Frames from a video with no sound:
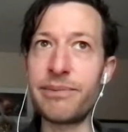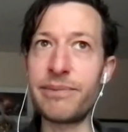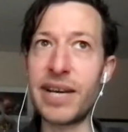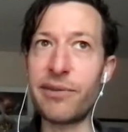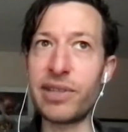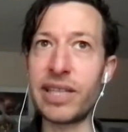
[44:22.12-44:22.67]

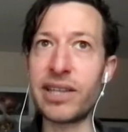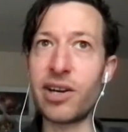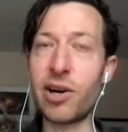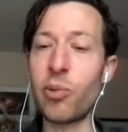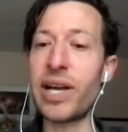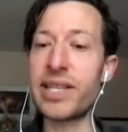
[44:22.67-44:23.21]
definitely there
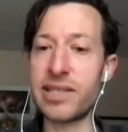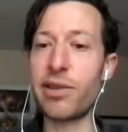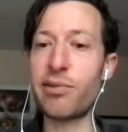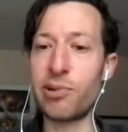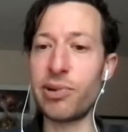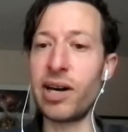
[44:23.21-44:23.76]
are ways
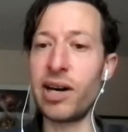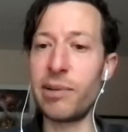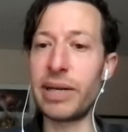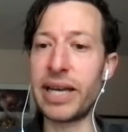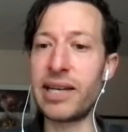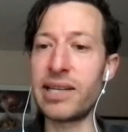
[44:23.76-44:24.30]
through the hub
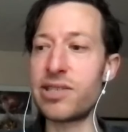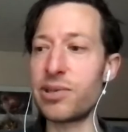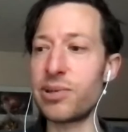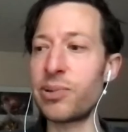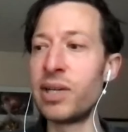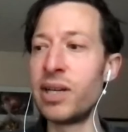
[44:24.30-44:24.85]
again
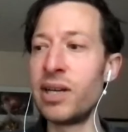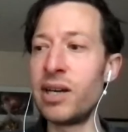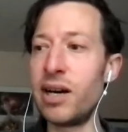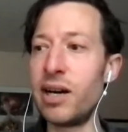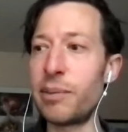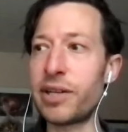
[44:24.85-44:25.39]
to
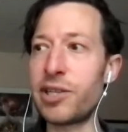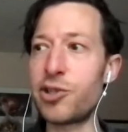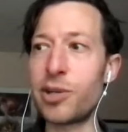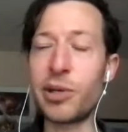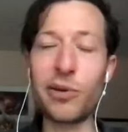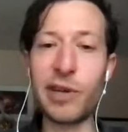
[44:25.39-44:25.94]

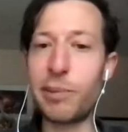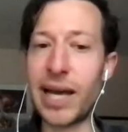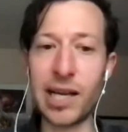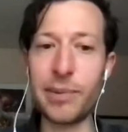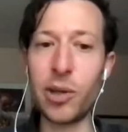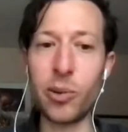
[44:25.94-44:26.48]
contribute feedback
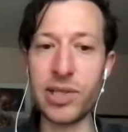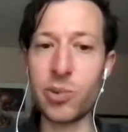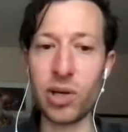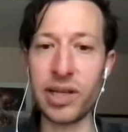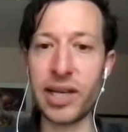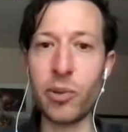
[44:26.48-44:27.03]
about what's
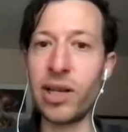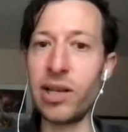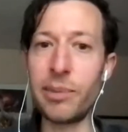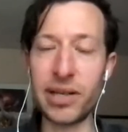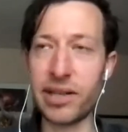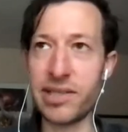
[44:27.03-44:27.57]
working well
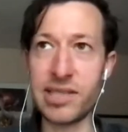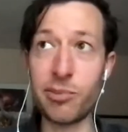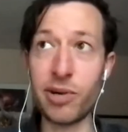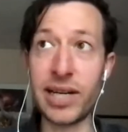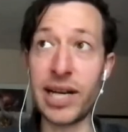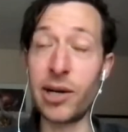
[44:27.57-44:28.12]
about GusNIP
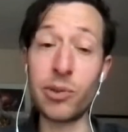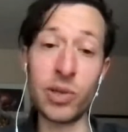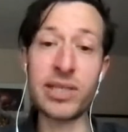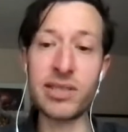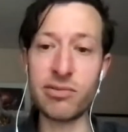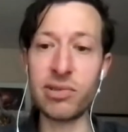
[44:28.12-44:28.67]
right now and
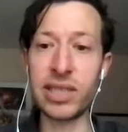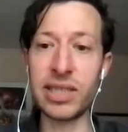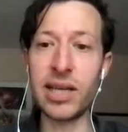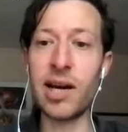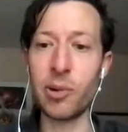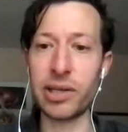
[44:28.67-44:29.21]
what's really
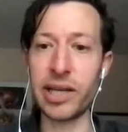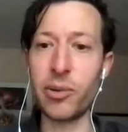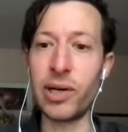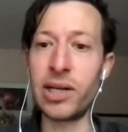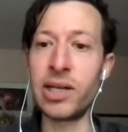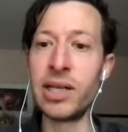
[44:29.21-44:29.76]
not working
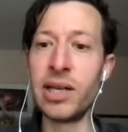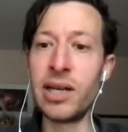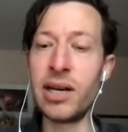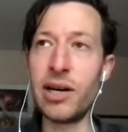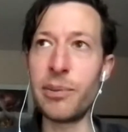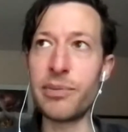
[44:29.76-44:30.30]
well.
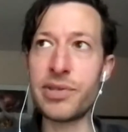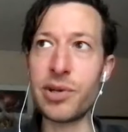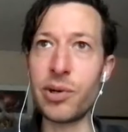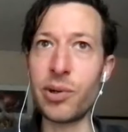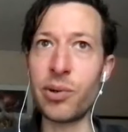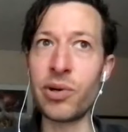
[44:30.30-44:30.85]

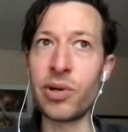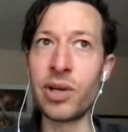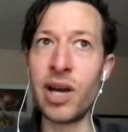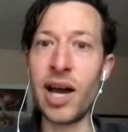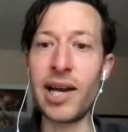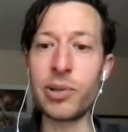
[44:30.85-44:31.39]
So
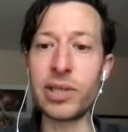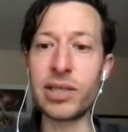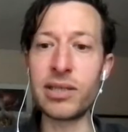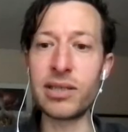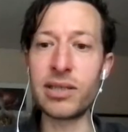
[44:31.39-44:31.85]
I would